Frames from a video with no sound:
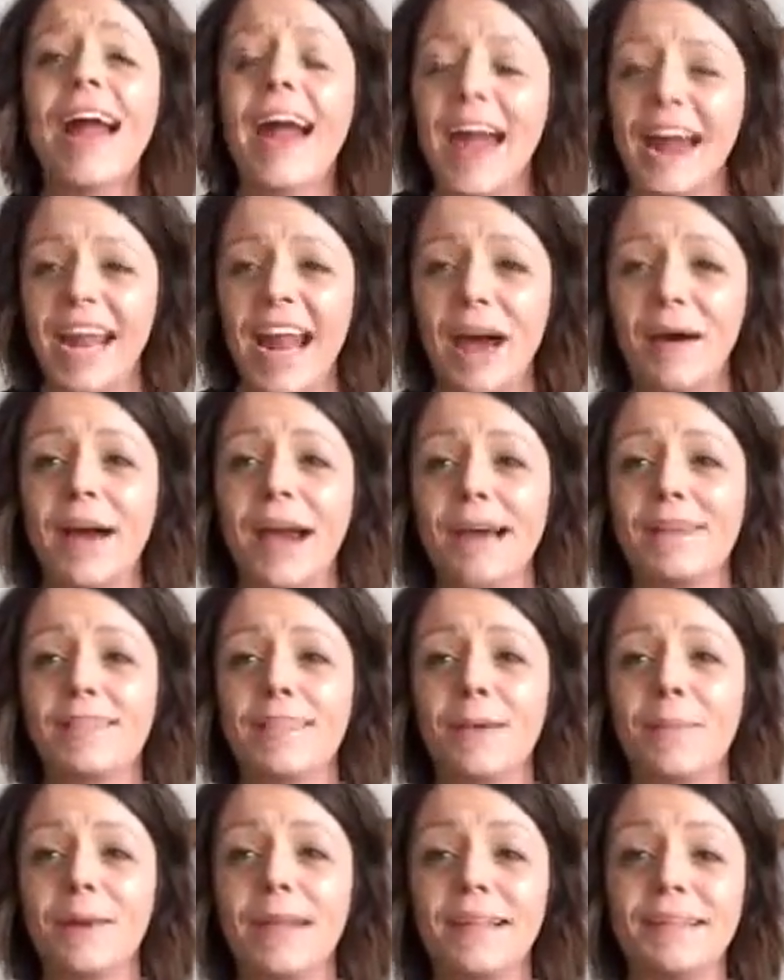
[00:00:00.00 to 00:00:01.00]
And now I have
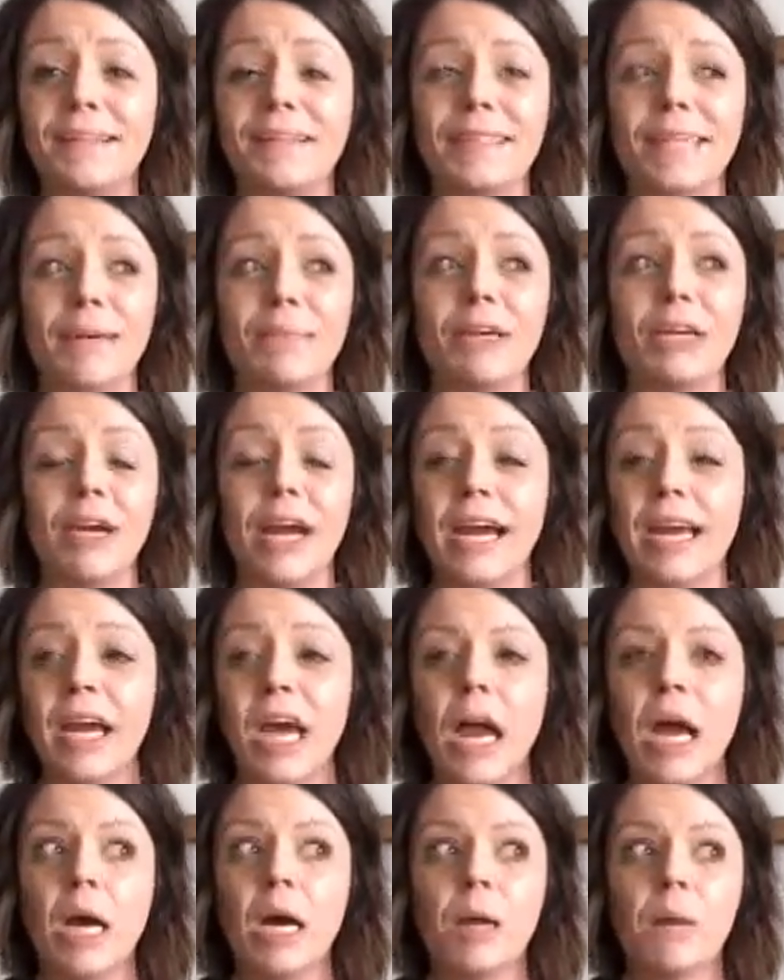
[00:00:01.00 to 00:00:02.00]
somebody, this is going to be great.
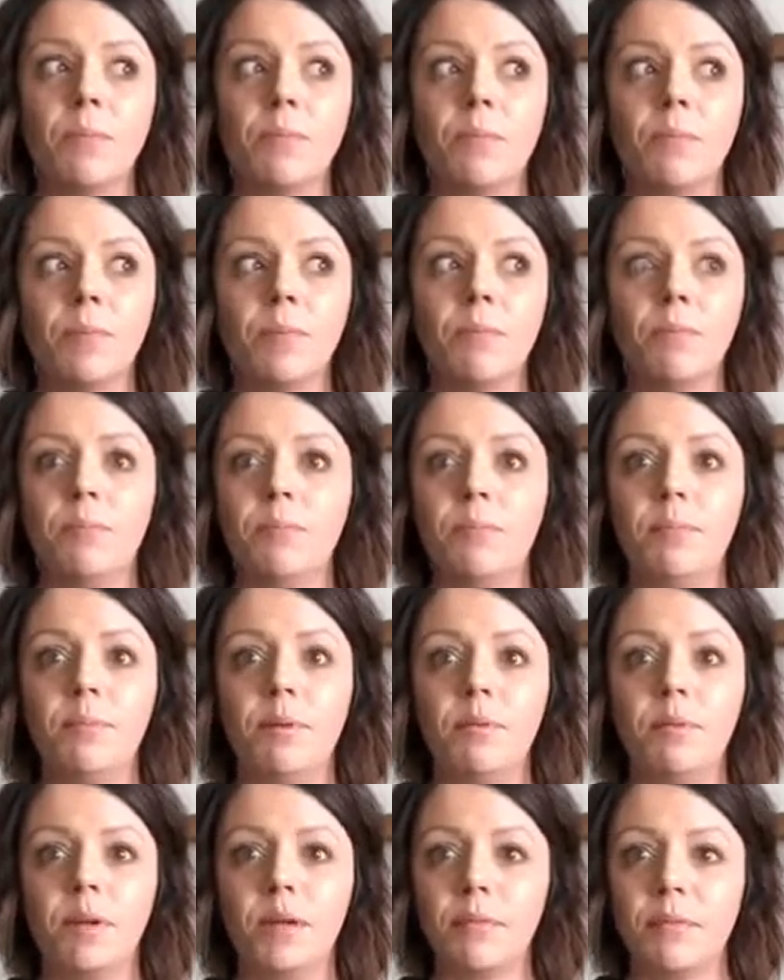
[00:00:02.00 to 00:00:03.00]

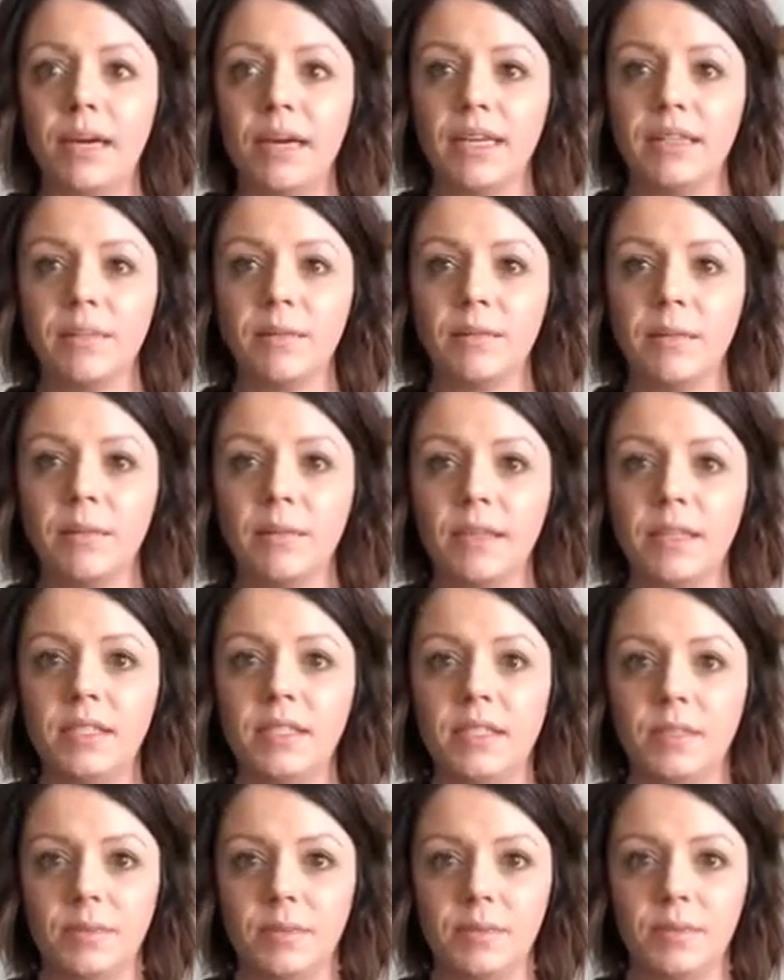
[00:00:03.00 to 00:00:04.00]
But what do I
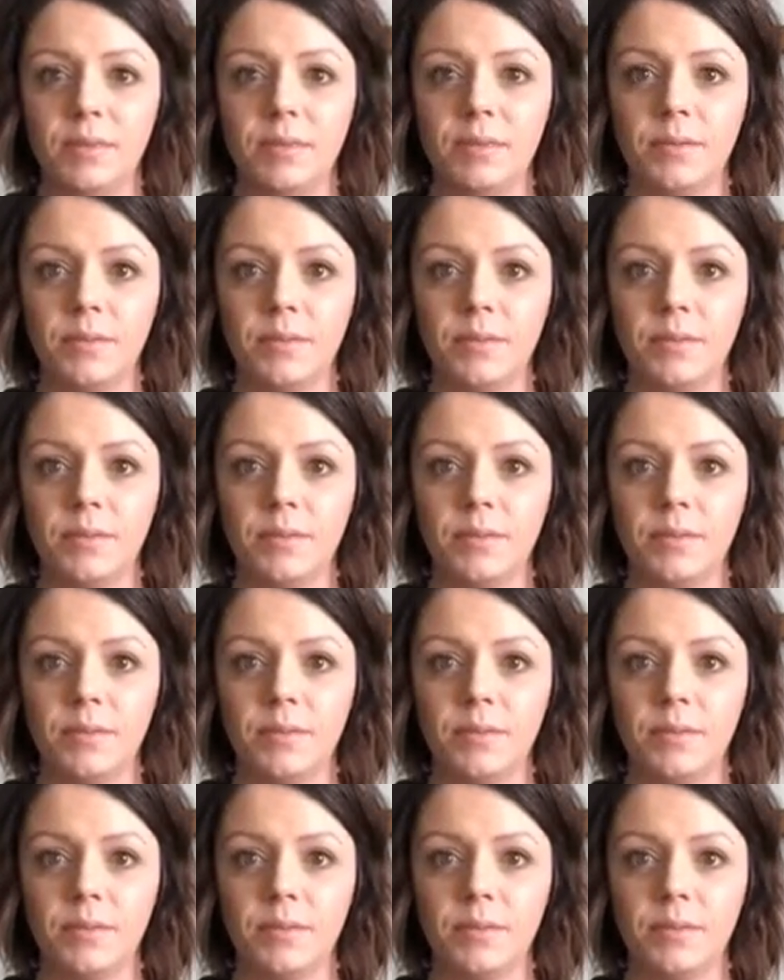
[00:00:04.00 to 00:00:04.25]
do?